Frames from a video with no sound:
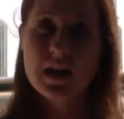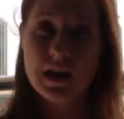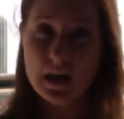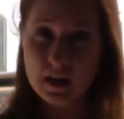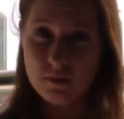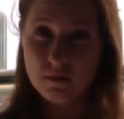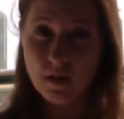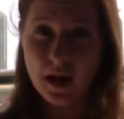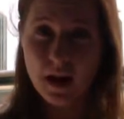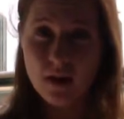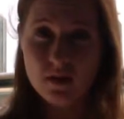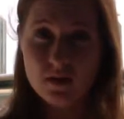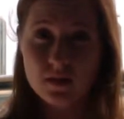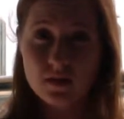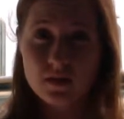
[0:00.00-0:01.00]
The
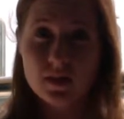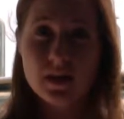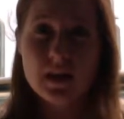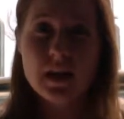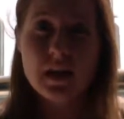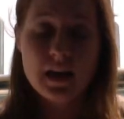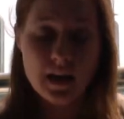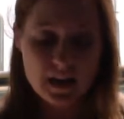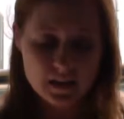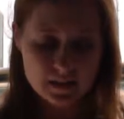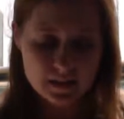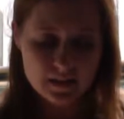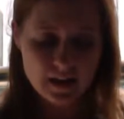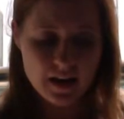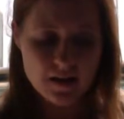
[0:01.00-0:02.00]
flexibility of accessing
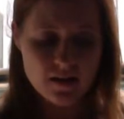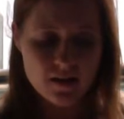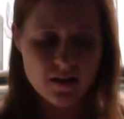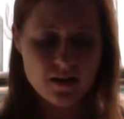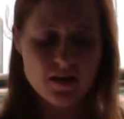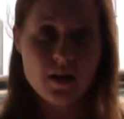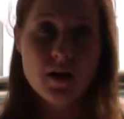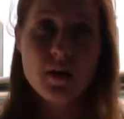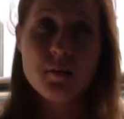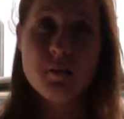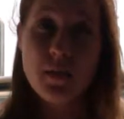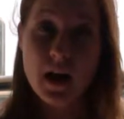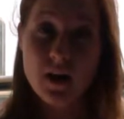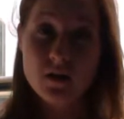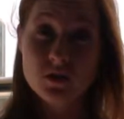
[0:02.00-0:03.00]
my courses
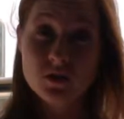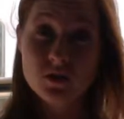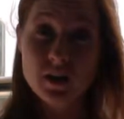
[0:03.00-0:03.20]
online